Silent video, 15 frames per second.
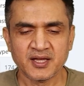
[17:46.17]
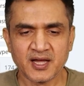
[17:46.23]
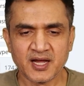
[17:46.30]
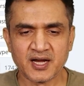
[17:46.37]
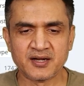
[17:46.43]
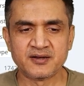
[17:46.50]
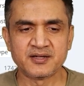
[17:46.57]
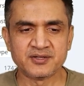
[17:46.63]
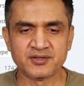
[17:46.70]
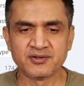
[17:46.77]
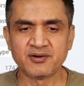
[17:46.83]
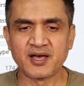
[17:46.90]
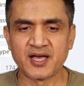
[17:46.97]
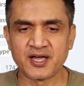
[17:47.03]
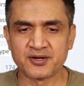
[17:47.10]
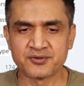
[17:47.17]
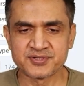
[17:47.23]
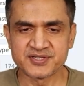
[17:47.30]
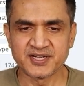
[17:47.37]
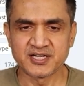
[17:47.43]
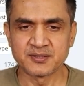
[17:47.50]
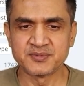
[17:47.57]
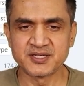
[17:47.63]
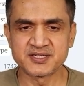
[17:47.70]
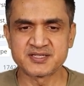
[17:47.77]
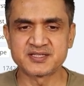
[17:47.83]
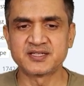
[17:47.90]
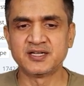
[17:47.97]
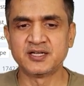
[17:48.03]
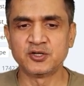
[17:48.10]
and here I have to set up
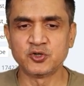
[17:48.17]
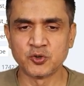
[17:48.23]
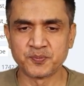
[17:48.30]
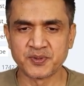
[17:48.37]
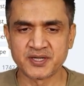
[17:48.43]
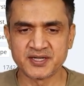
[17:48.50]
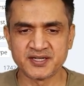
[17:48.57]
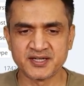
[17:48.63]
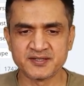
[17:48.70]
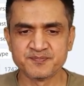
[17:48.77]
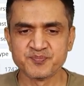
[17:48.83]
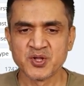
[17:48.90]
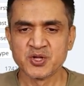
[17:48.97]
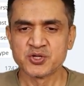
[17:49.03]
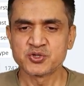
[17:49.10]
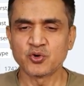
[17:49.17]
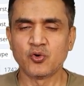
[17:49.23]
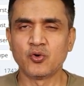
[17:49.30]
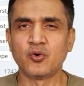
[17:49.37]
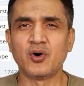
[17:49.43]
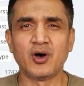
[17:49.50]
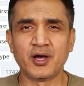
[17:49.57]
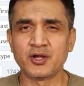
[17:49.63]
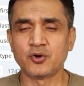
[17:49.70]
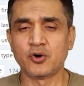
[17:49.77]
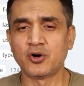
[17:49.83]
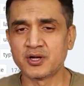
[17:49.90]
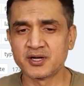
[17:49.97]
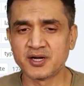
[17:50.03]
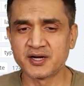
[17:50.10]
this OpenAI. So I
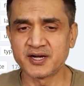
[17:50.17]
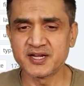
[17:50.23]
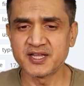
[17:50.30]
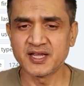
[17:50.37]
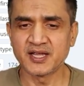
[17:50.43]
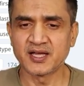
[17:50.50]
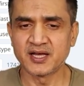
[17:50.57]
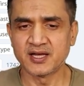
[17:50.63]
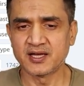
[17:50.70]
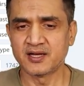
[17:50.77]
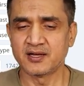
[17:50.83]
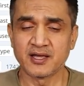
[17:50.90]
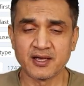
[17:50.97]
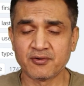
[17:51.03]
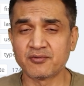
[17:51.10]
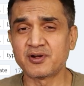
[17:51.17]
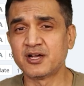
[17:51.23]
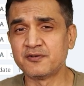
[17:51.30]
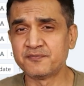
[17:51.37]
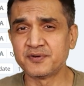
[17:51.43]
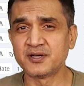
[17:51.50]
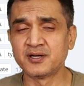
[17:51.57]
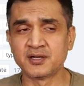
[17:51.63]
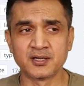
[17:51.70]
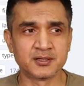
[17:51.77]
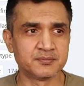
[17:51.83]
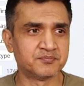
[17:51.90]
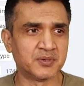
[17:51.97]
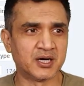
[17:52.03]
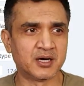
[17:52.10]
already have
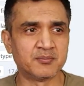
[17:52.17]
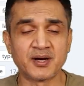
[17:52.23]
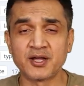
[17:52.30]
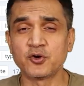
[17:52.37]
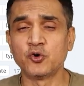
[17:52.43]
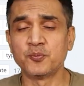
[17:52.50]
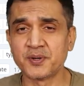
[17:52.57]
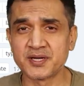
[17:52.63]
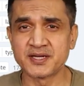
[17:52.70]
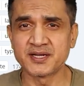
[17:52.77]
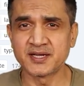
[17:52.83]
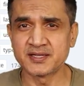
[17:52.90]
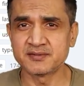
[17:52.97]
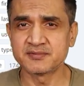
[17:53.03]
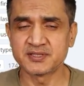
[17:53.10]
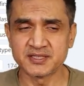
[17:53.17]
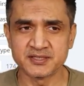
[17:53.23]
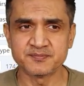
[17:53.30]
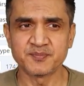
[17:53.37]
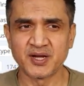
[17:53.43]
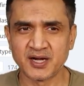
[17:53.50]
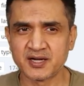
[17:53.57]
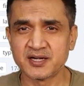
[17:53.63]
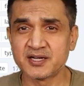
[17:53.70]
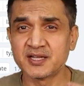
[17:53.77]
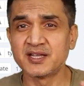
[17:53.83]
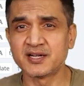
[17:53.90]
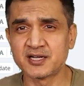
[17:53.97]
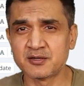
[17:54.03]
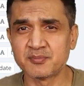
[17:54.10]
configured my OpenAI key,
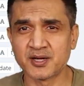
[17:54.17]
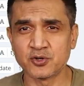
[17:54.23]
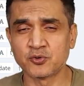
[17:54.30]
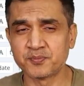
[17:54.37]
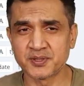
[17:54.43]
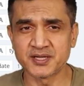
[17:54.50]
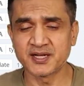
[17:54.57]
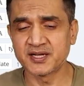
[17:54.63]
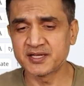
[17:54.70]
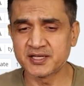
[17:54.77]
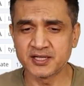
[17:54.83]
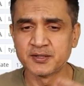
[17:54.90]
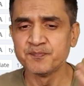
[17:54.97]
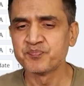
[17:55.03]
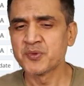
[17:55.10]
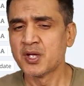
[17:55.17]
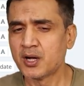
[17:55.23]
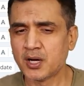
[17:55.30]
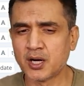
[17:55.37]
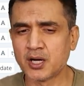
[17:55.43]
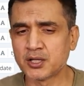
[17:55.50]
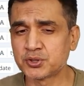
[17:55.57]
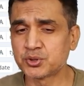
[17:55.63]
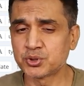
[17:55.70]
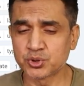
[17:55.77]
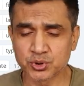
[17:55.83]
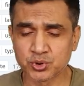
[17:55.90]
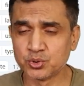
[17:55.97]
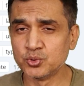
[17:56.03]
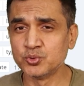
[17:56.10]
integrated my OpenAI key
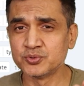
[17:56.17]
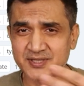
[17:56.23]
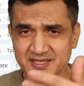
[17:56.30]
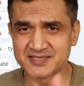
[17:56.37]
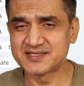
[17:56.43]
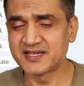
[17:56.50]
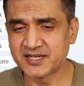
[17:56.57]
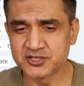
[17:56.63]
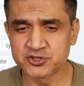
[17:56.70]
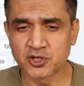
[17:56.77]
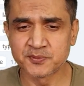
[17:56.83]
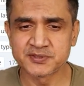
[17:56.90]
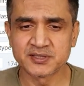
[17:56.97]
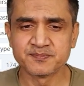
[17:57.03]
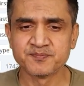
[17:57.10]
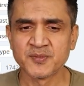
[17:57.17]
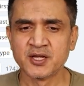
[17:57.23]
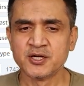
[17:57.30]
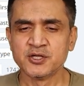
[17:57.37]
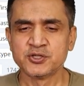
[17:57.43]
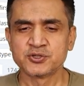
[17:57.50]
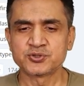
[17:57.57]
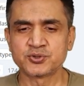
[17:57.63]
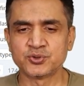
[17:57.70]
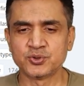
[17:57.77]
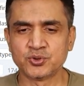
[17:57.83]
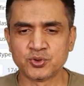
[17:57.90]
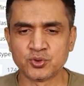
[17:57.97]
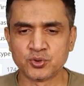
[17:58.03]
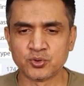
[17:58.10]
through that settings option.
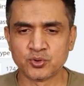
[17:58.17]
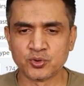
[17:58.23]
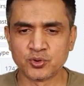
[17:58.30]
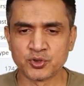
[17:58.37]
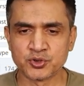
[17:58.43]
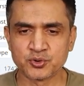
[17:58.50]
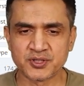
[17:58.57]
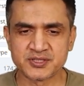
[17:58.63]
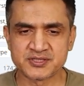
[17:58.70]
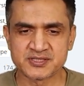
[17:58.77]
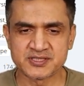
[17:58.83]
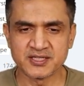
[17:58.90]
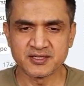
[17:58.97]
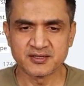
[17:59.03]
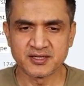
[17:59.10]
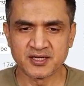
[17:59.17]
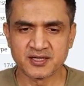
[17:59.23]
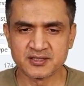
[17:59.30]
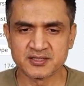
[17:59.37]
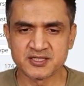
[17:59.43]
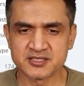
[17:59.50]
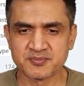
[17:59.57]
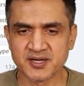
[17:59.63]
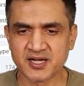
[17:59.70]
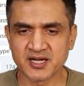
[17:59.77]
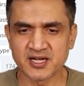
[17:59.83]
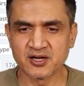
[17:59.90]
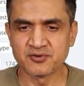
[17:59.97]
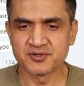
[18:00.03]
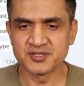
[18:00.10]
So you can see this my
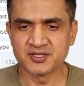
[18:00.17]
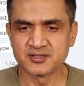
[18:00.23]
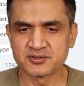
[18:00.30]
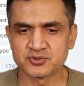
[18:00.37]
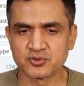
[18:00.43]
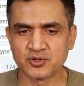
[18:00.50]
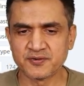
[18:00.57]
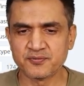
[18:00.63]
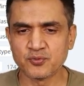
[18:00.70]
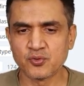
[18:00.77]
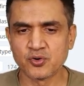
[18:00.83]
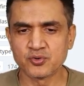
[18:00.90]
account here. So if you